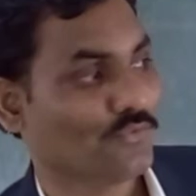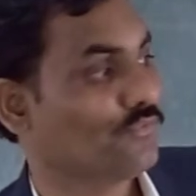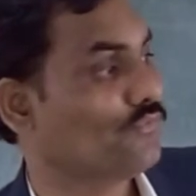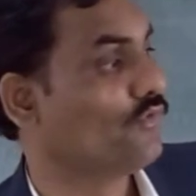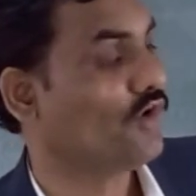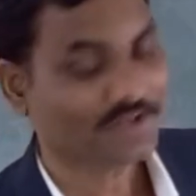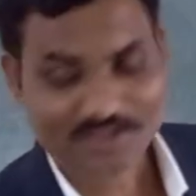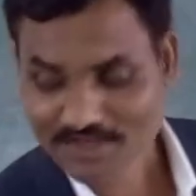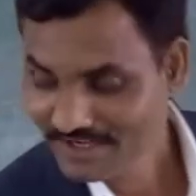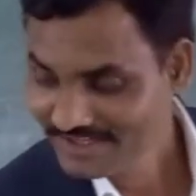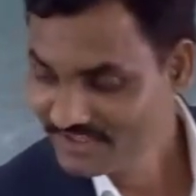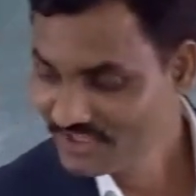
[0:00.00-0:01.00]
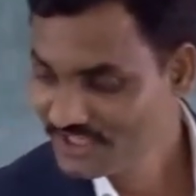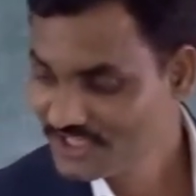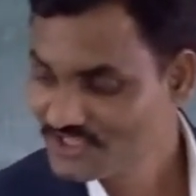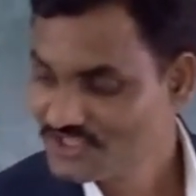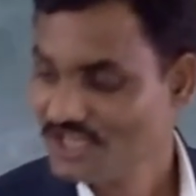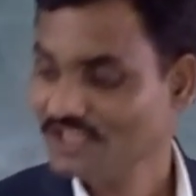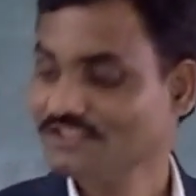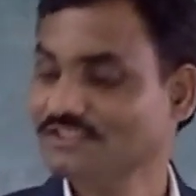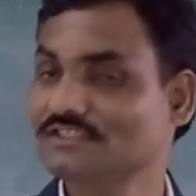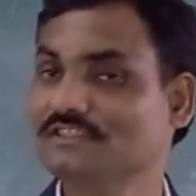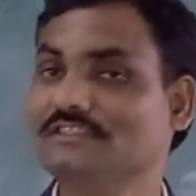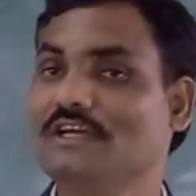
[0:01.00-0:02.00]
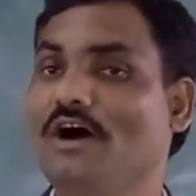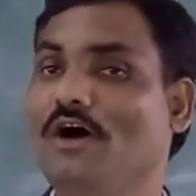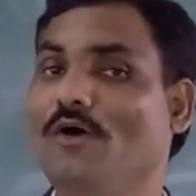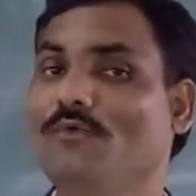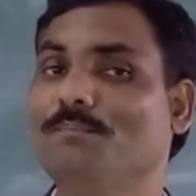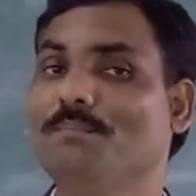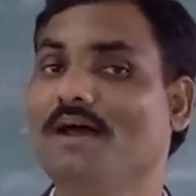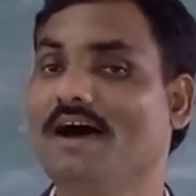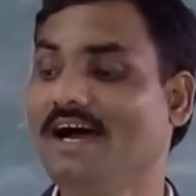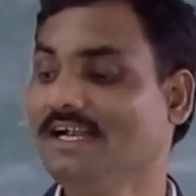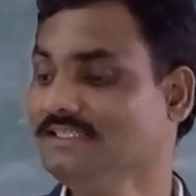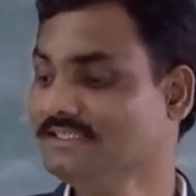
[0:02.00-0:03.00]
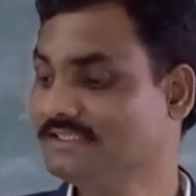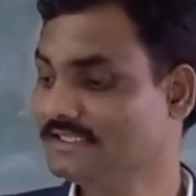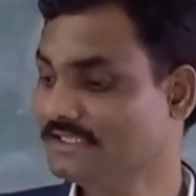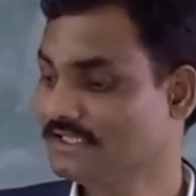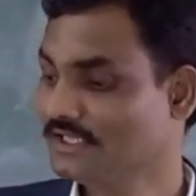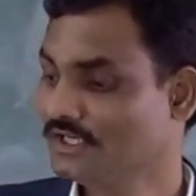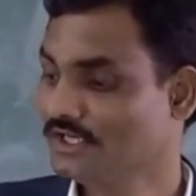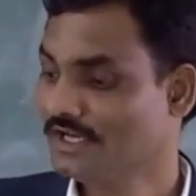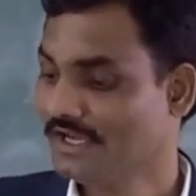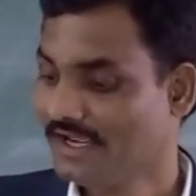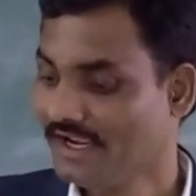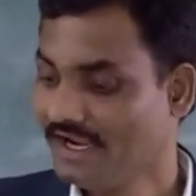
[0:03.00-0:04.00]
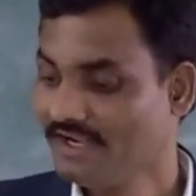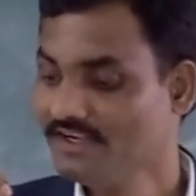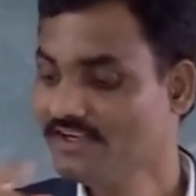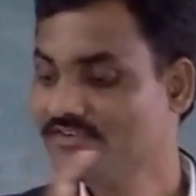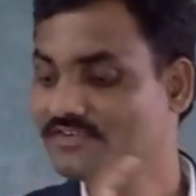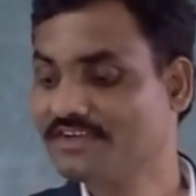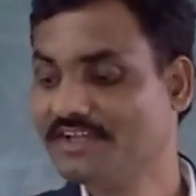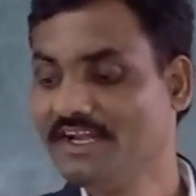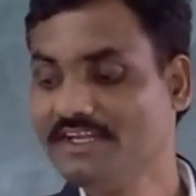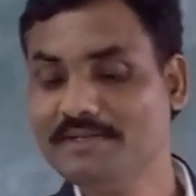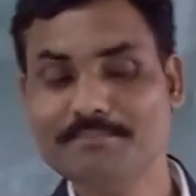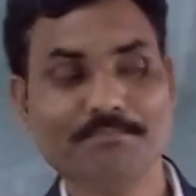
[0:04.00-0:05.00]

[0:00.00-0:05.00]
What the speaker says: water relations of plant and its great